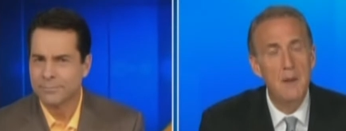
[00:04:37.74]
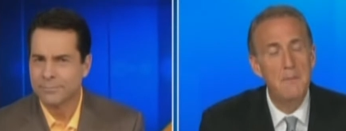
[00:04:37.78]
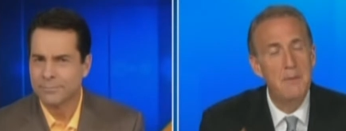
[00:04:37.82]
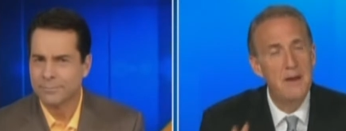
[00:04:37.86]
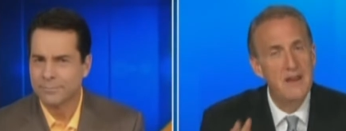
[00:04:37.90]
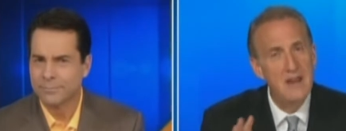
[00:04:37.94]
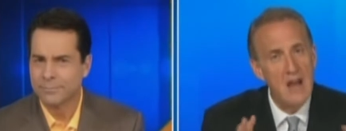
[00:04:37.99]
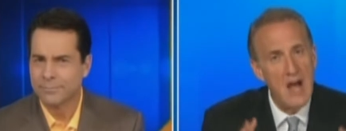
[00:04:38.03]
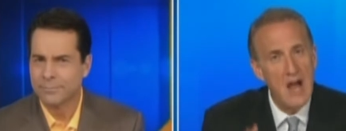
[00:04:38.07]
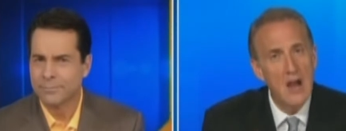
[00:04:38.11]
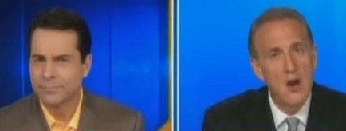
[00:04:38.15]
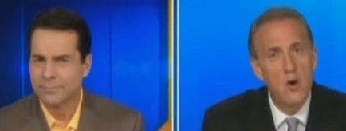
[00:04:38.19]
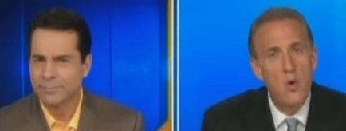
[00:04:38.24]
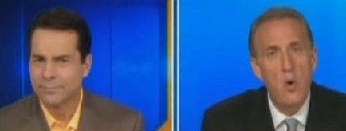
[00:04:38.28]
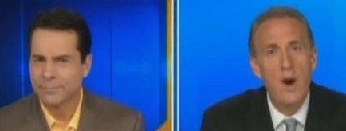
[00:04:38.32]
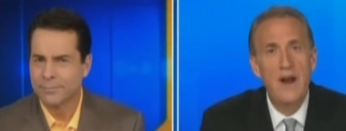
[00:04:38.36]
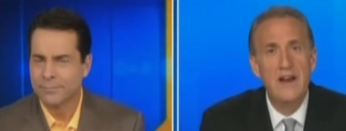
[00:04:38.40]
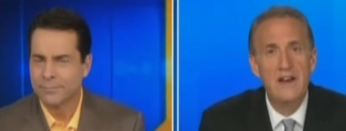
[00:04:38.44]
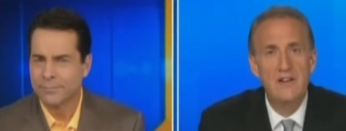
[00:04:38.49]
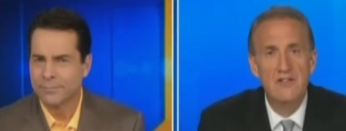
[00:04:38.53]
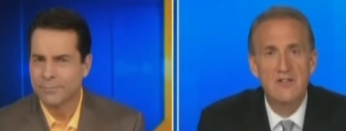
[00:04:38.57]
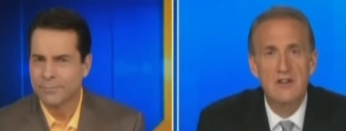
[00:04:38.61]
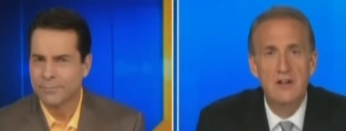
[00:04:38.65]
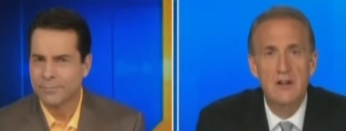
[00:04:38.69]
Speaker 1: but not
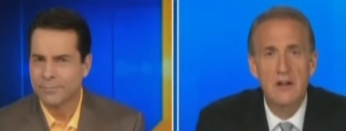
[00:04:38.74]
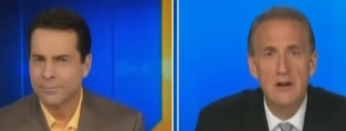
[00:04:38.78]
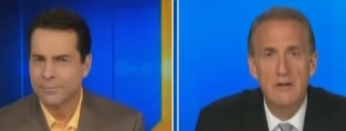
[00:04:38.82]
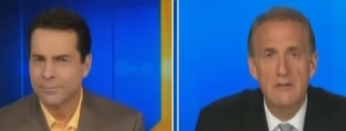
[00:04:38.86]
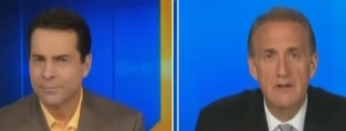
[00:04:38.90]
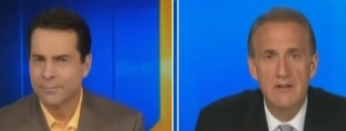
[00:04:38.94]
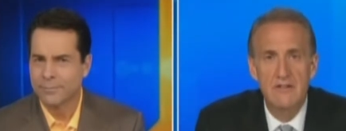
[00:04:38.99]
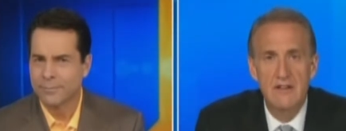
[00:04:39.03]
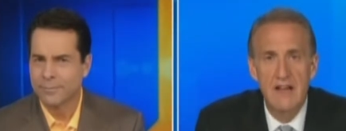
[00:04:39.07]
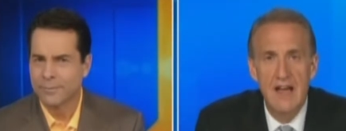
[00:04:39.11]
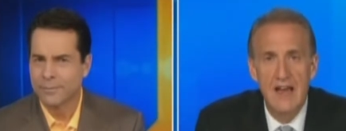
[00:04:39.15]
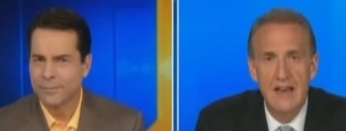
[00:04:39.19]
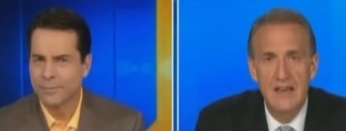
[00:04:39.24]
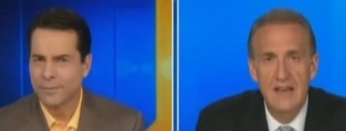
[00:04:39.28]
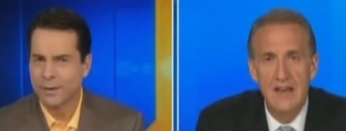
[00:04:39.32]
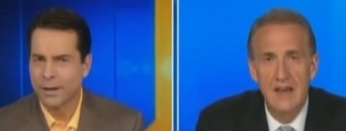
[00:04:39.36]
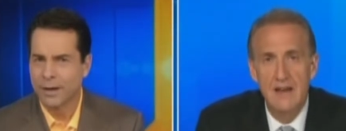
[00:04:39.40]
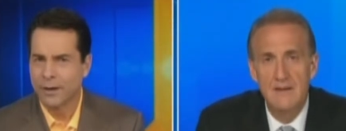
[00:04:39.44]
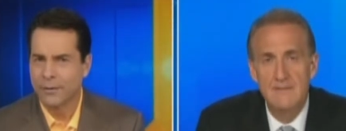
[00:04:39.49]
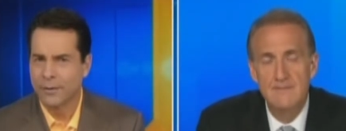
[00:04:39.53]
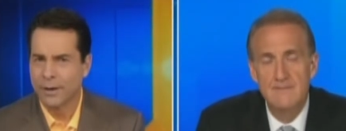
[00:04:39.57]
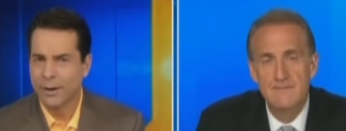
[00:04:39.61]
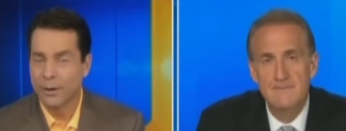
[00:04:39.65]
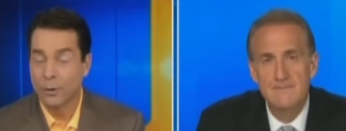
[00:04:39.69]
quite as clear as that yet.
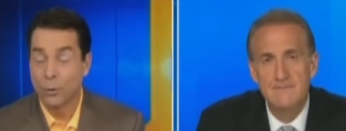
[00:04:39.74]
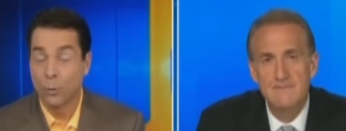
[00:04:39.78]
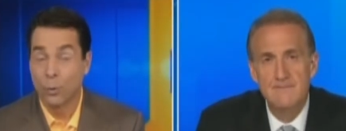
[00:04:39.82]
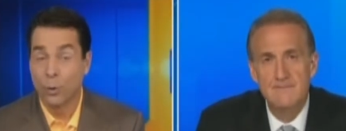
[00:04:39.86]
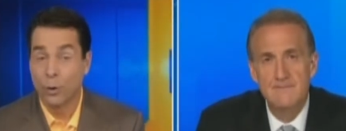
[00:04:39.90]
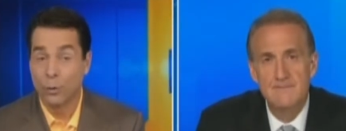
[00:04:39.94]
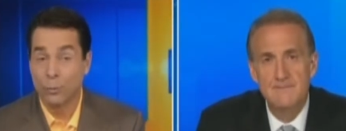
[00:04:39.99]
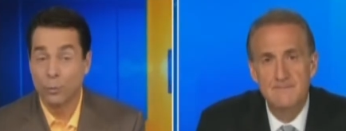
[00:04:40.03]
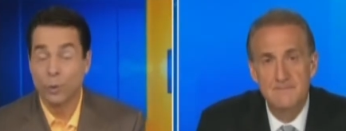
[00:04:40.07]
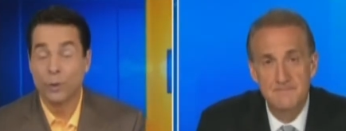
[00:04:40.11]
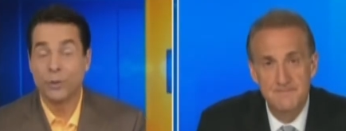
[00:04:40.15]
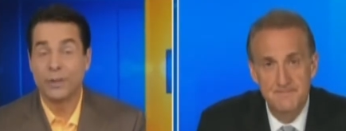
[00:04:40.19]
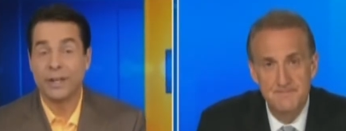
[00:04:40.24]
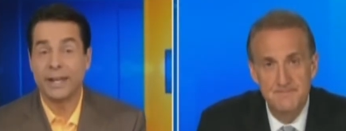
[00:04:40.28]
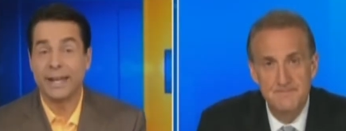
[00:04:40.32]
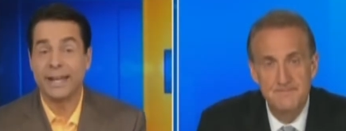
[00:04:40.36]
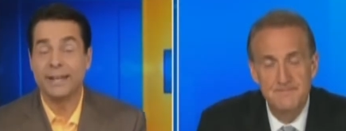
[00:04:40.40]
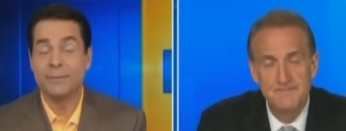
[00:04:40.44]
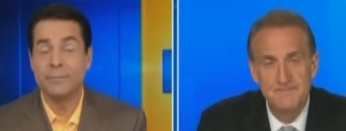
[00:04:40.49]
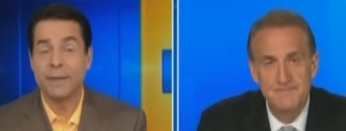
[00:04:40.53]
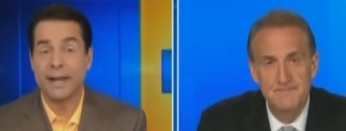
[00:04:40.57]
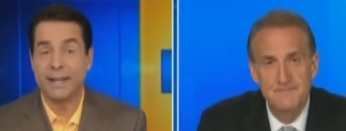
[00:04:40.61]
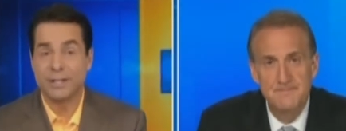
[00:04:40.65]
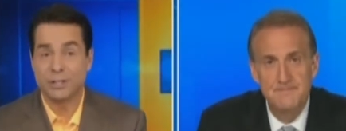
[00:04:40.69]
Speaker 2: All right. Will, will the
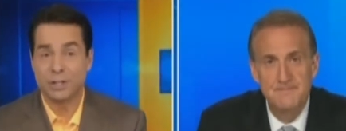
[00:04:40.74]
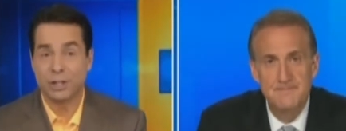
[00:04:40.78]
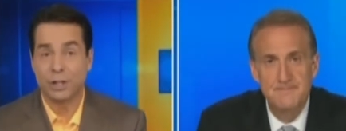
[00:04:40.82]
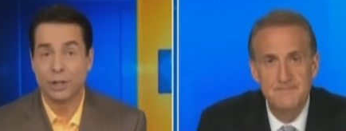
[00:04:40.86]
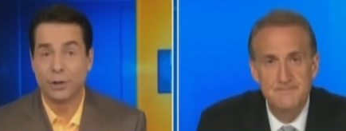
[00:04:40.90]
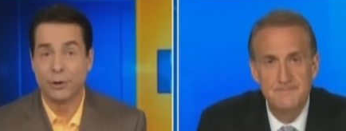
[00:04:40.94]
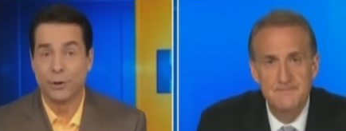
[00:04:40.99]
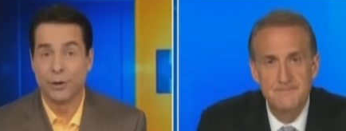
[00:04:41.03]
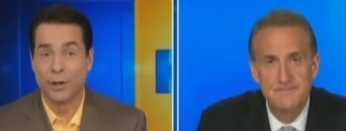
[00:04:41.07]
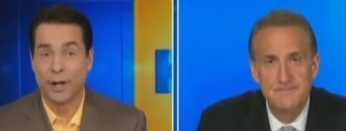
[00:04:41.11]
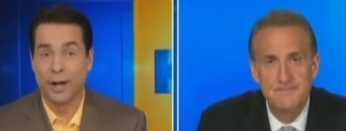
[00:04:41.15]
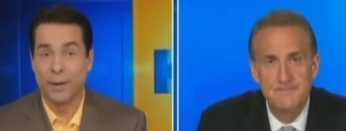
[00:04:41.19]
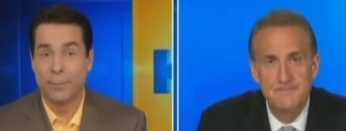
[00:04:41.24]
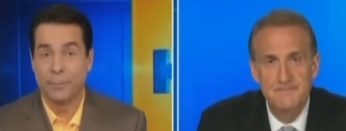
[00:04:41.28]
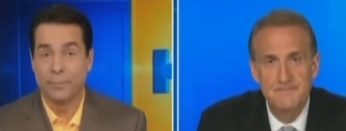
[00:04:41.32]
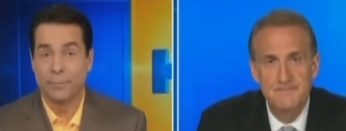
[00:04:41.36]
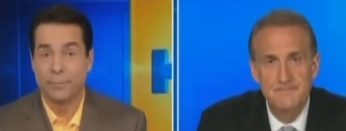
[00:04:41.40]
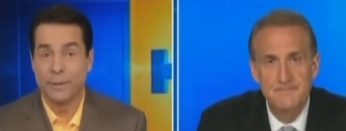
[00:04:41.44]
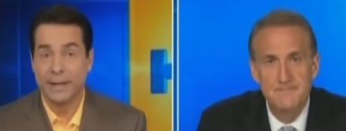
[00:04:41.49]
inmates clear it up?